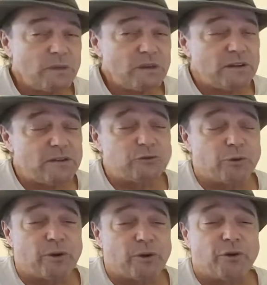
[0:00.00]
That's what
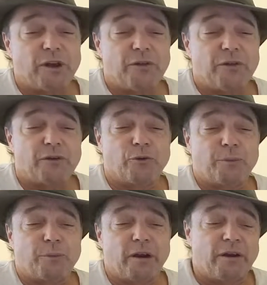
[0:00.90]
we're going down there to
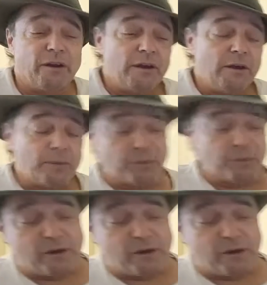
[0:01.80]
repair. But the big